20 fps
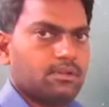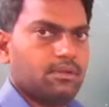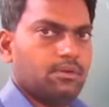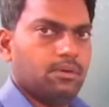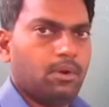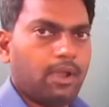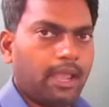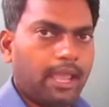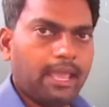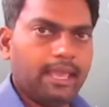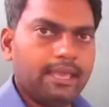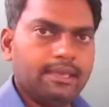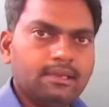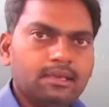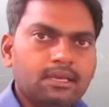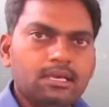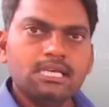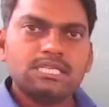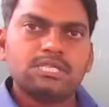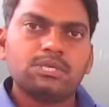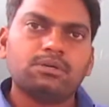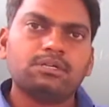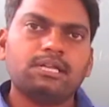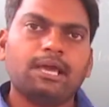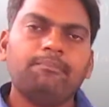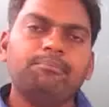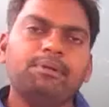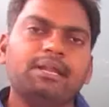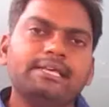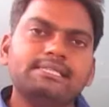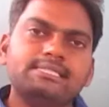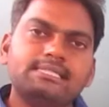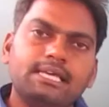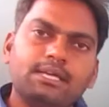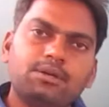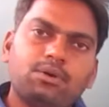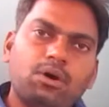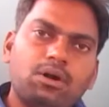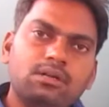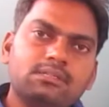Okay. So W is
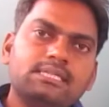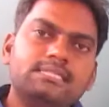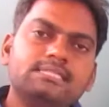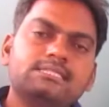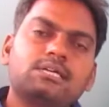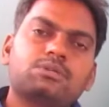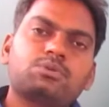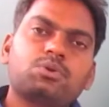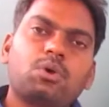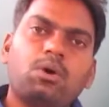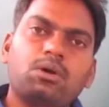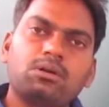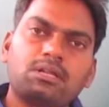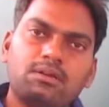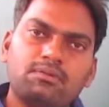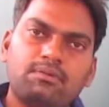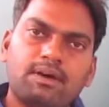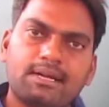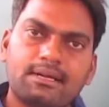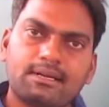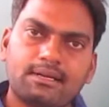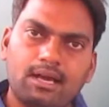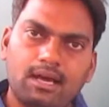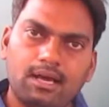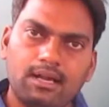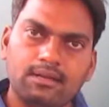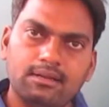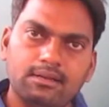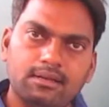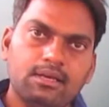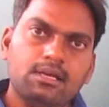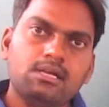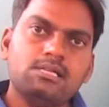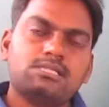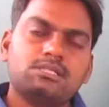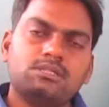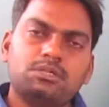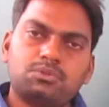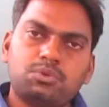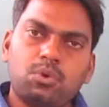equal, that is the total work done.
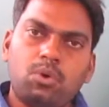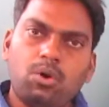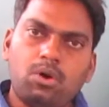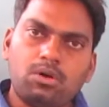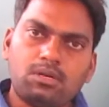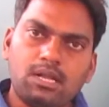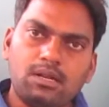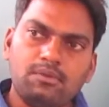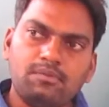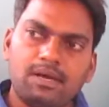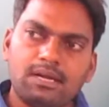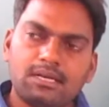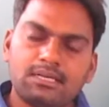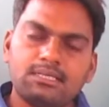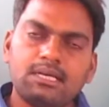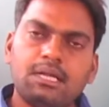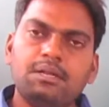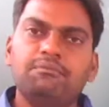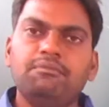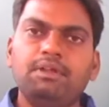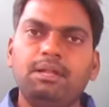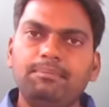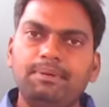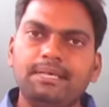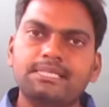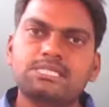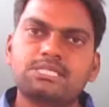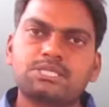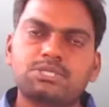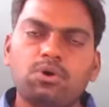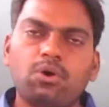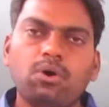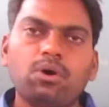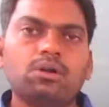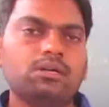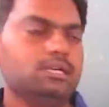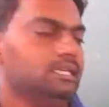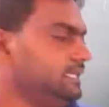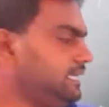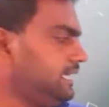So the total work done will be
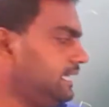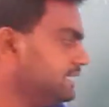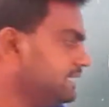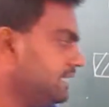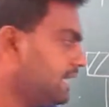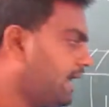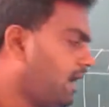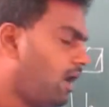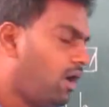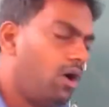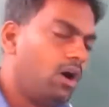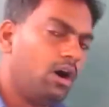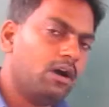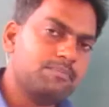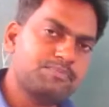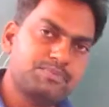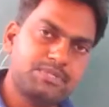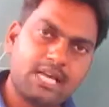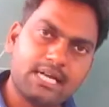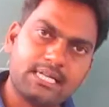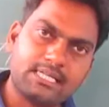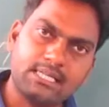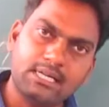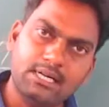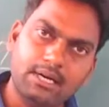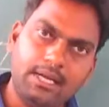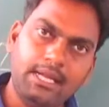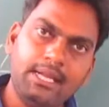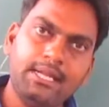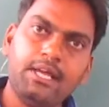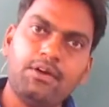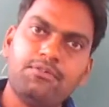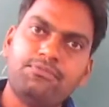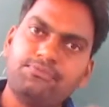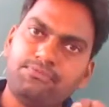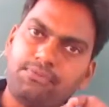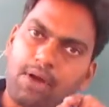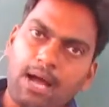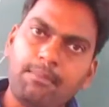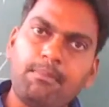stored in a object in a
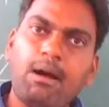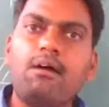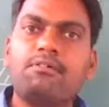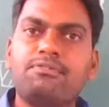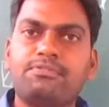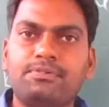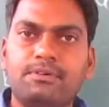form of